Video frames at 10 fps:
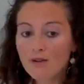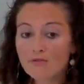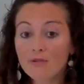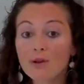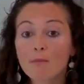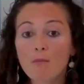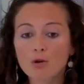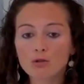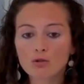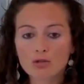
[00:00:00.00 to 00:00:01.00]
have
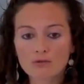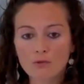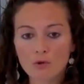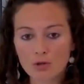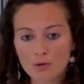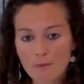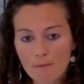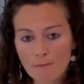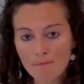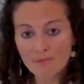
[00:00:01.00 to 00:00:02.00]
modules
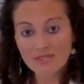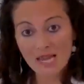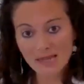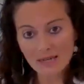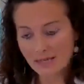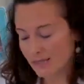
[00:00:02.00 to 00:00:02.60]
for standard